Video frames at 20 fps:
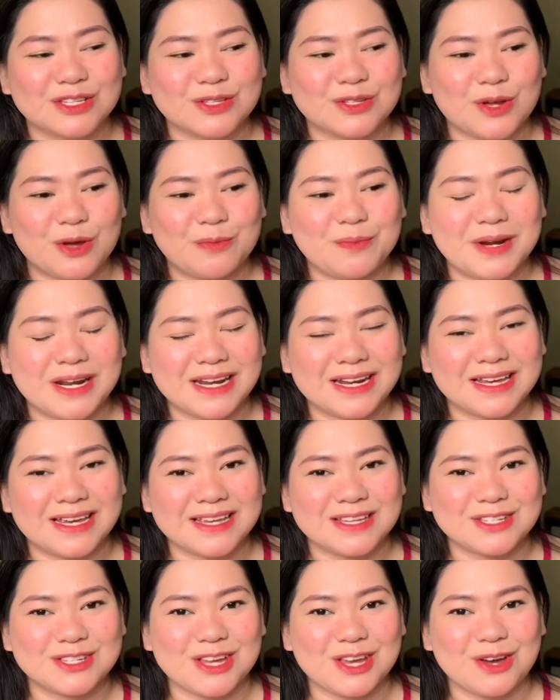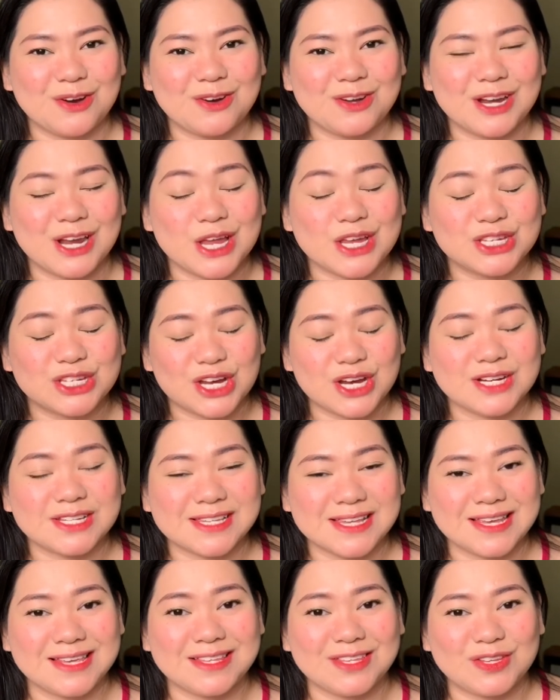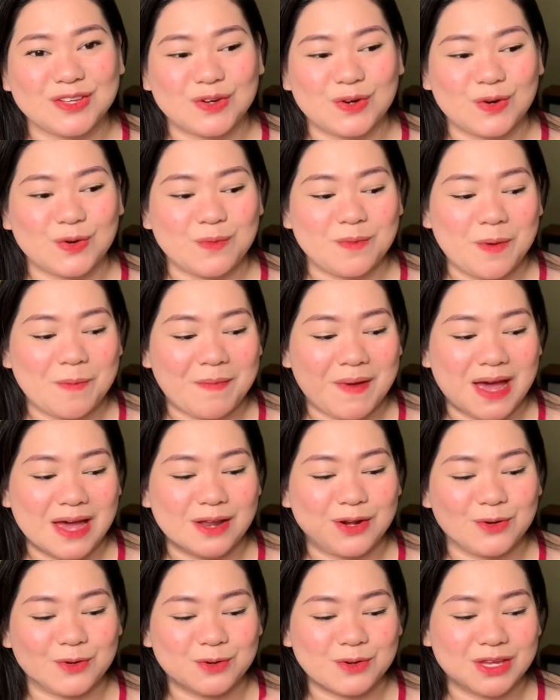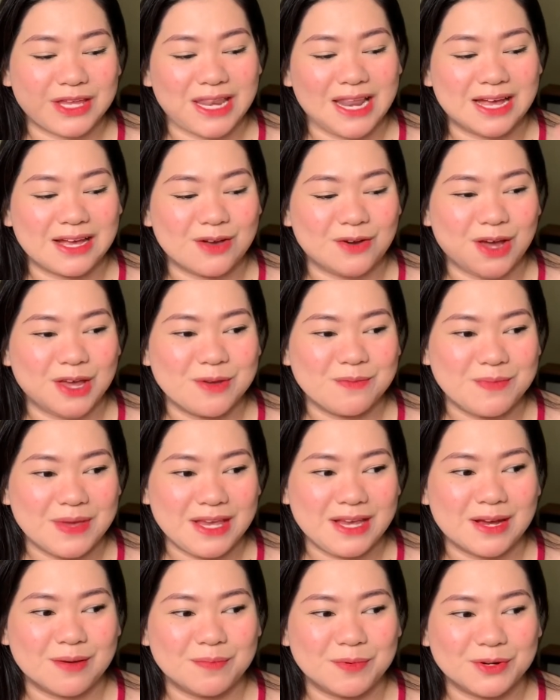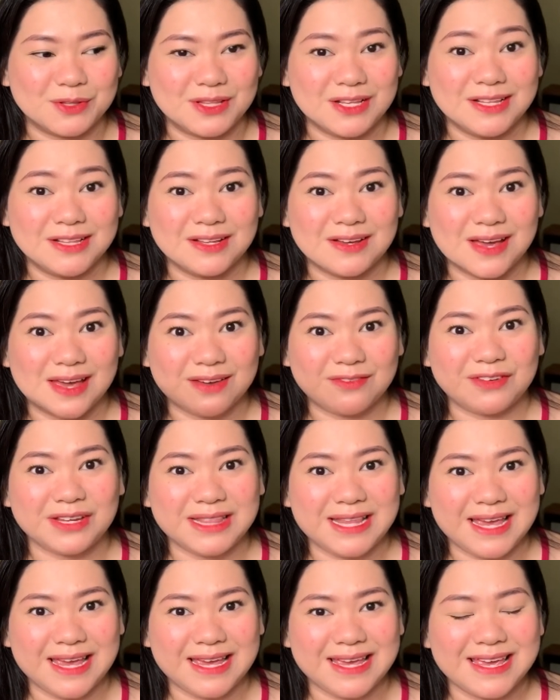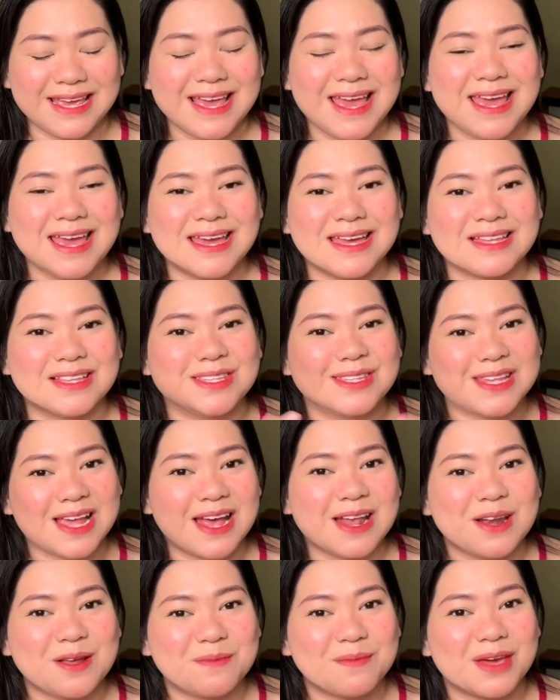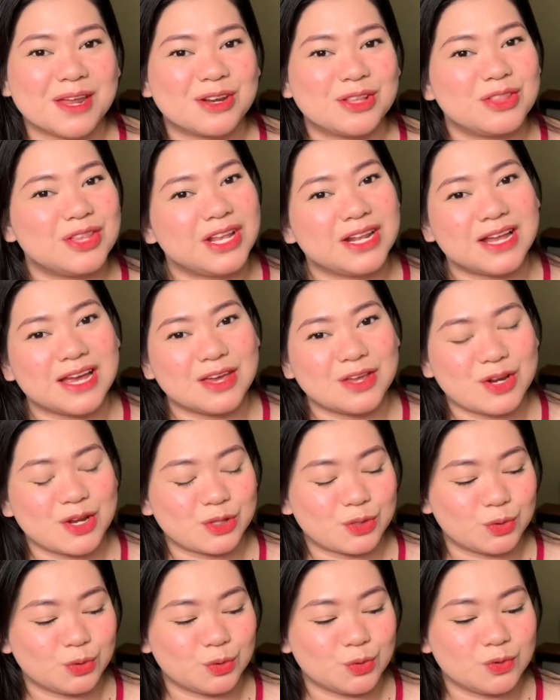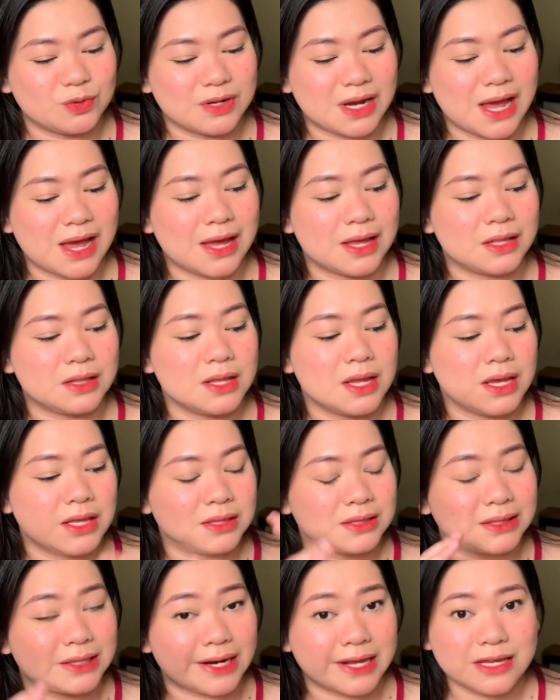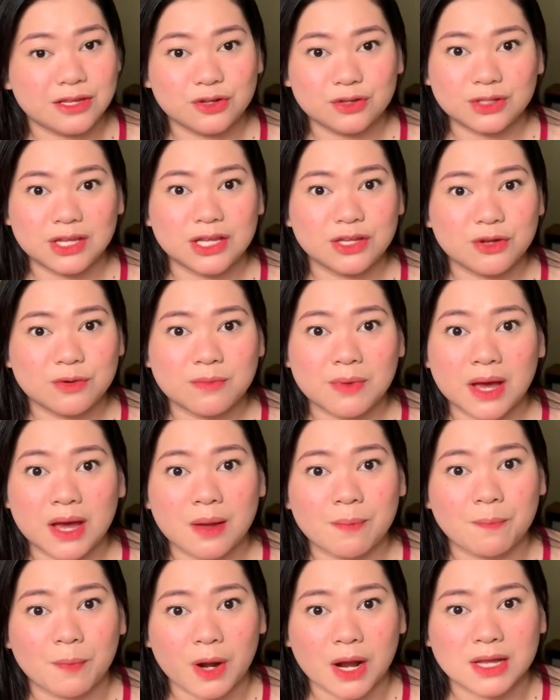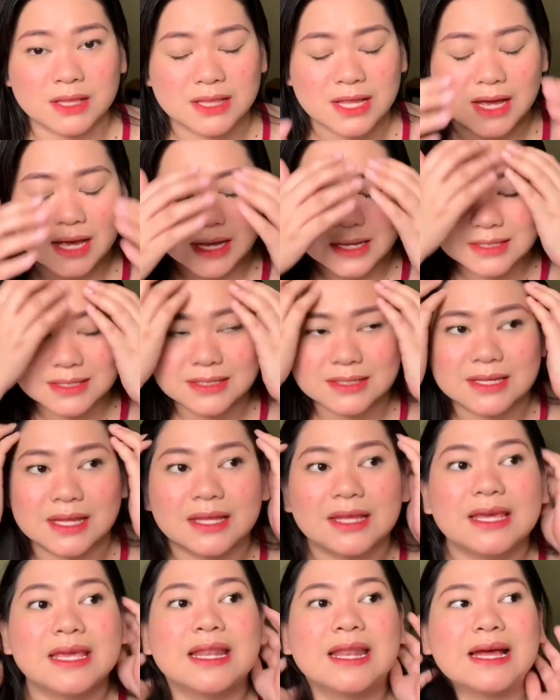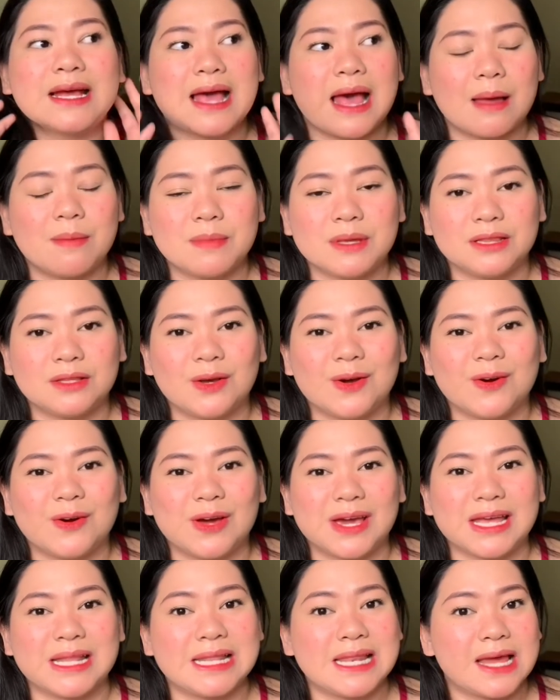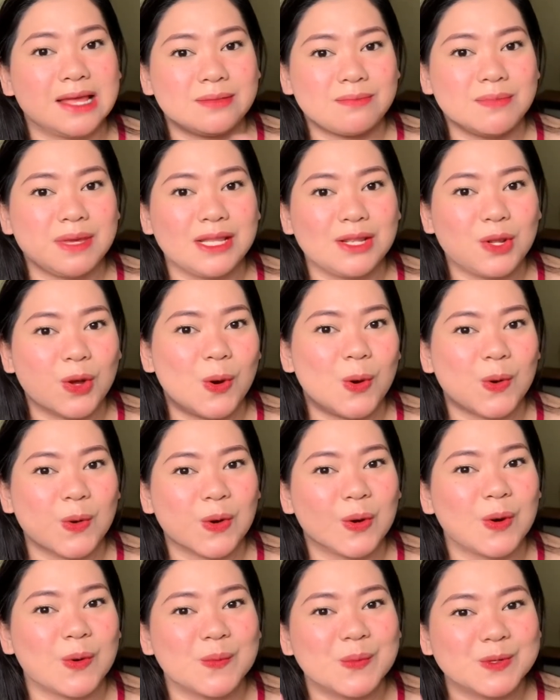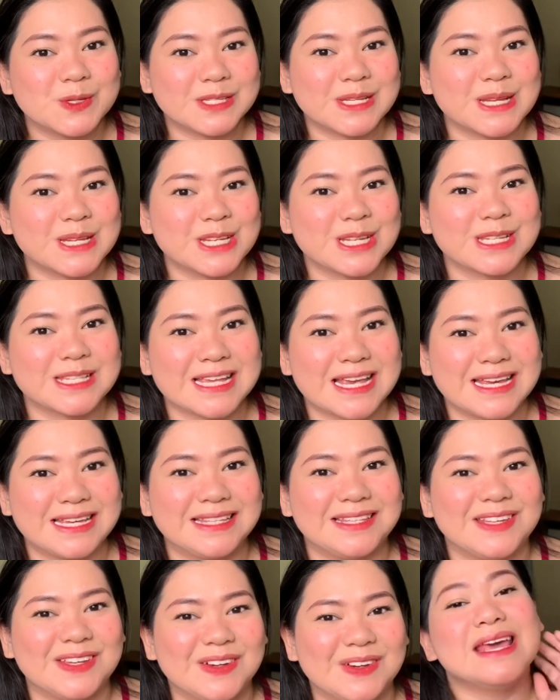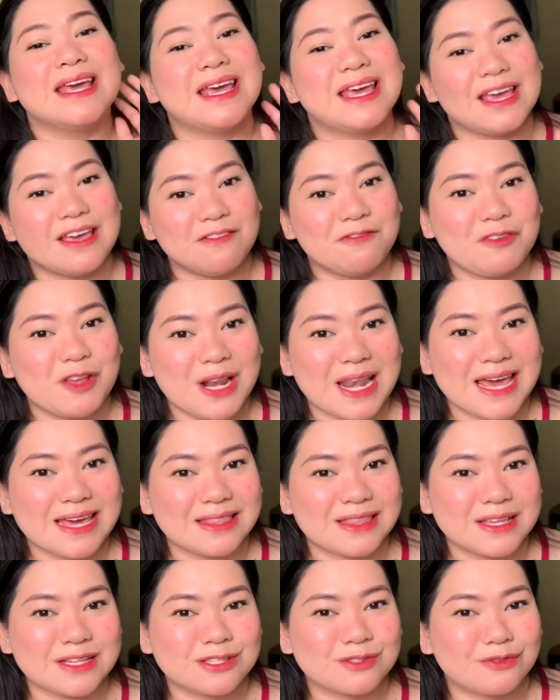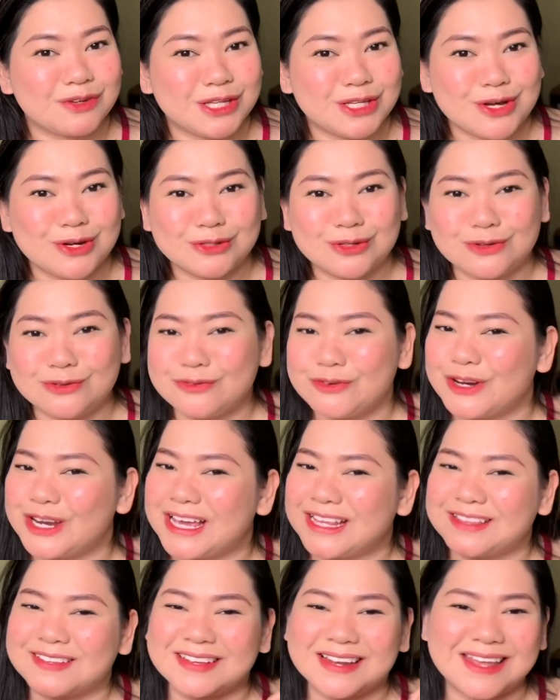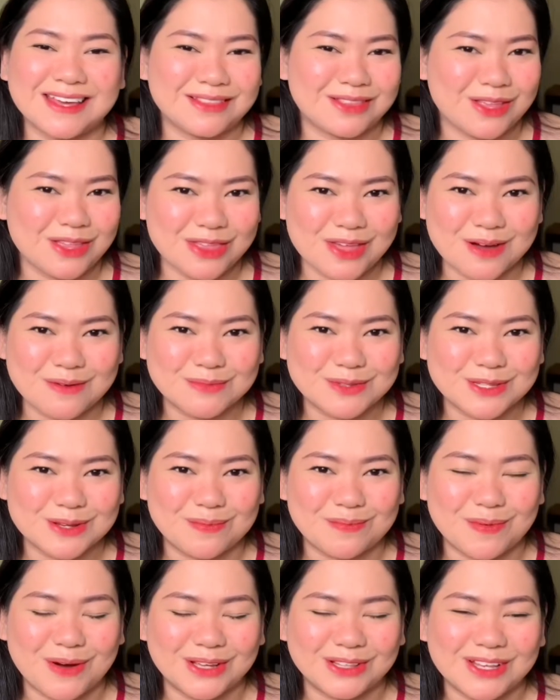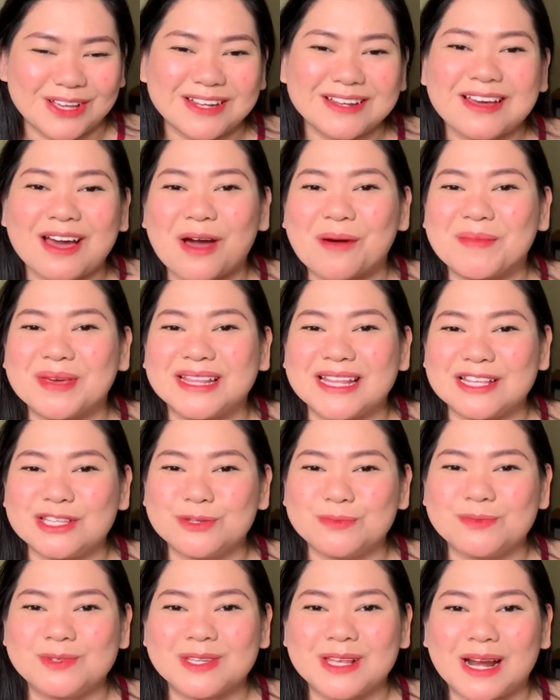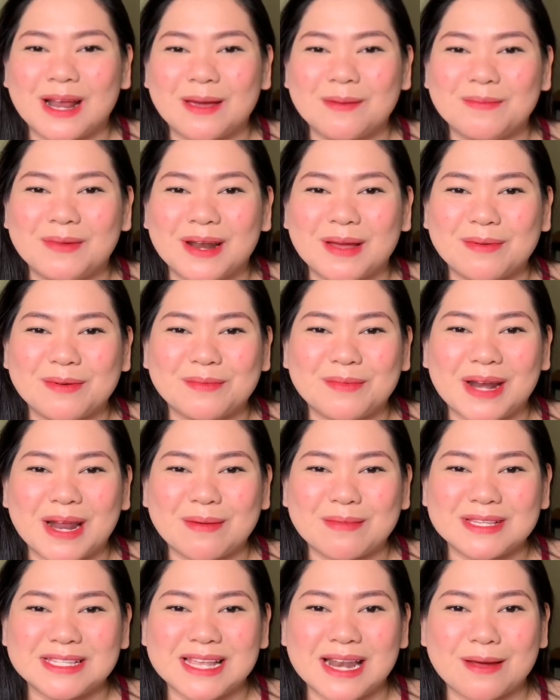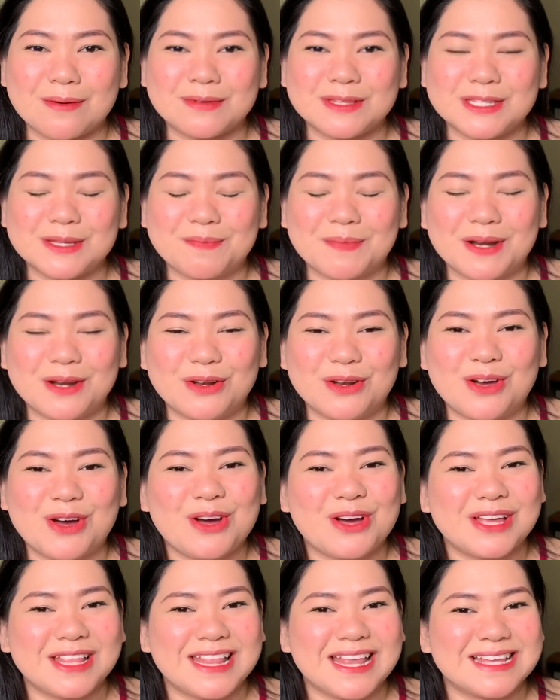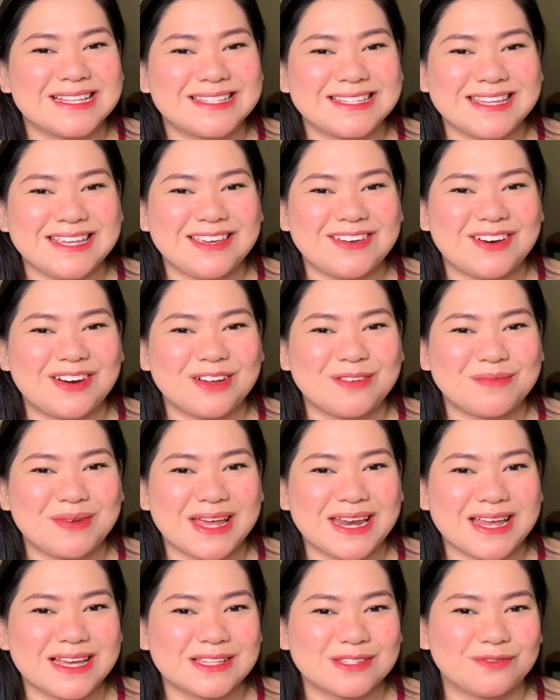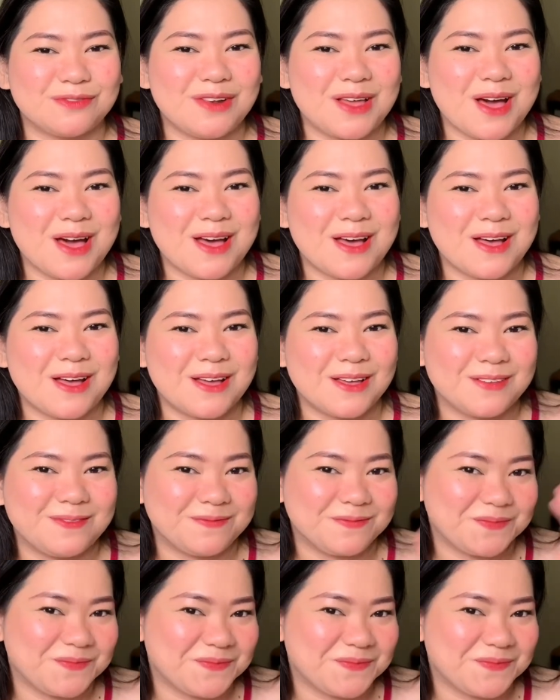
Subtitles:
Sobrang nag-enjoy ako na i-share sa inyo kung paano ko ginagawa yung makeup routine ko everyday. And sana meron din kayo natutunan. Try nyo din yung mga products na ginagamit ko. And let me know kung kumusta siya sa inyo. If you like this video, don't forget to click the thumbs up button, comment, and subscribe. Maraming salamat sa panonood, and see you on my next vlog.